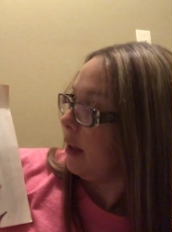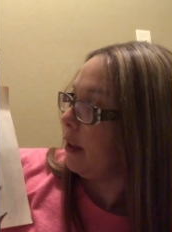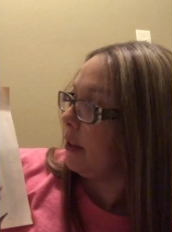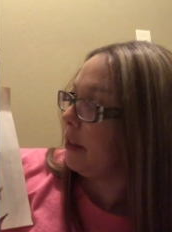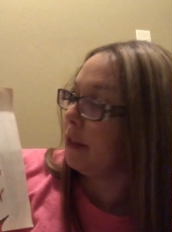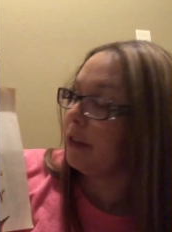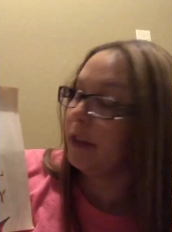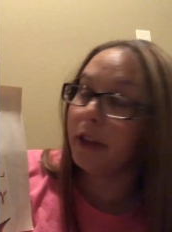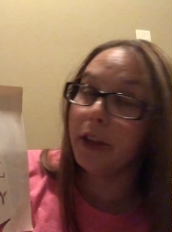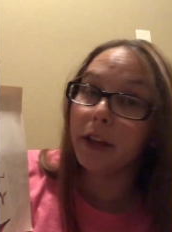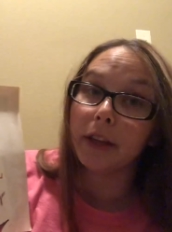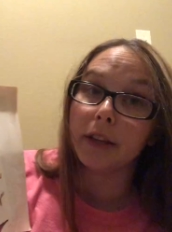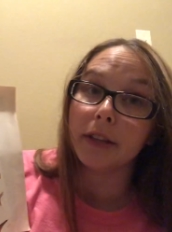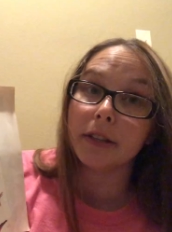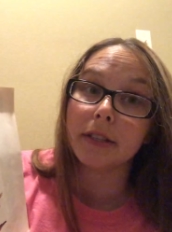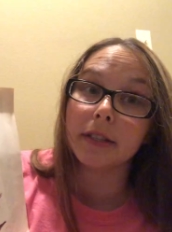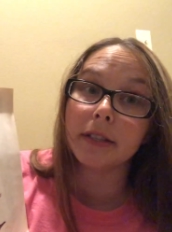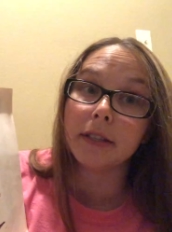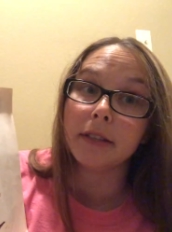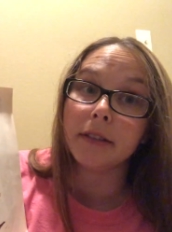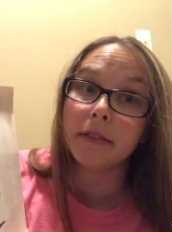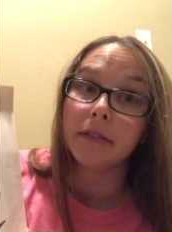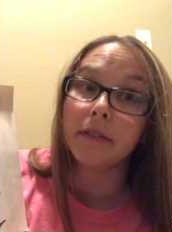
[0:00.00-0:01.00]

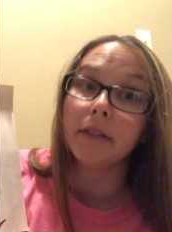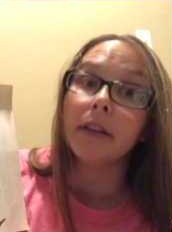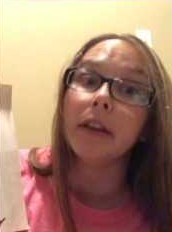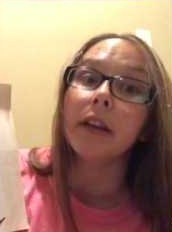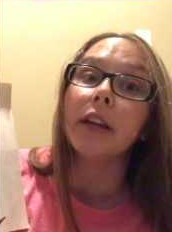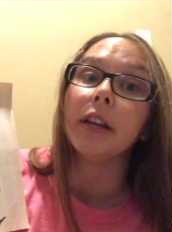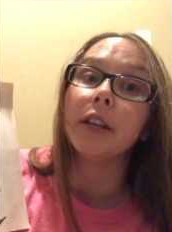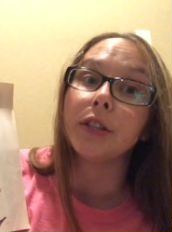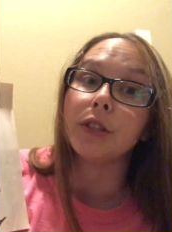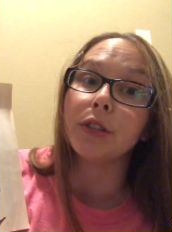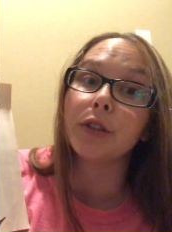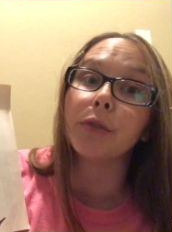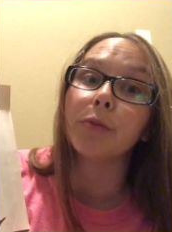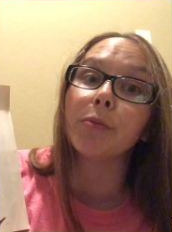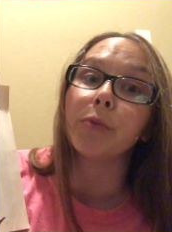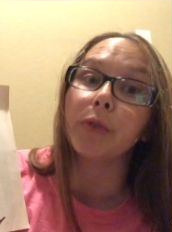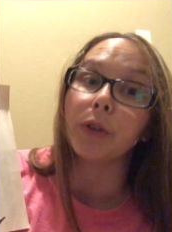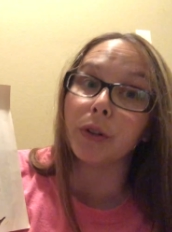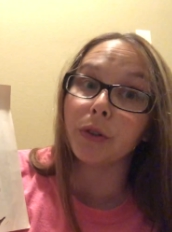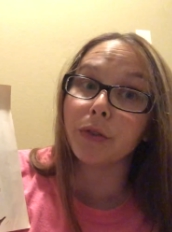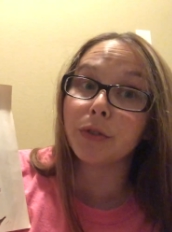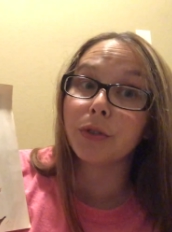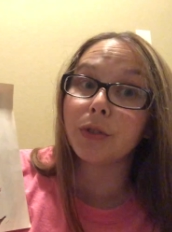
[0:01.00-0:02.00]
This is the
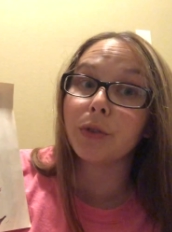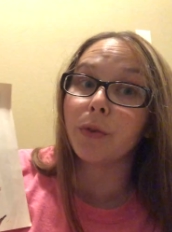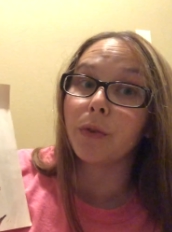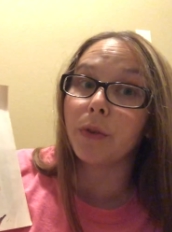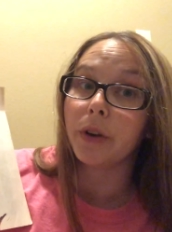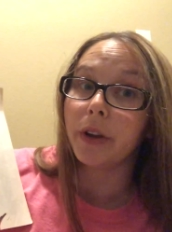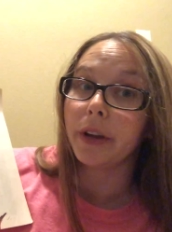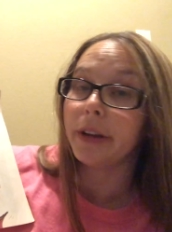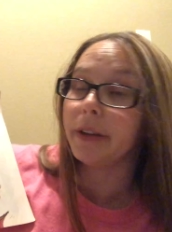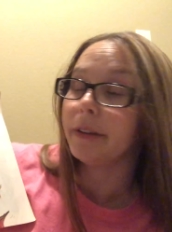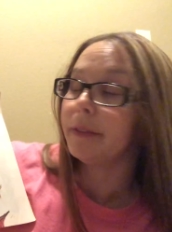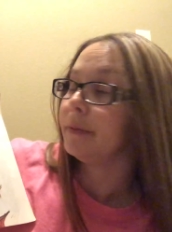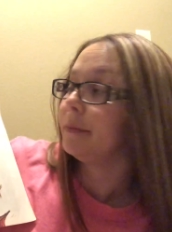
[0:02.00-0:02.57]
real story.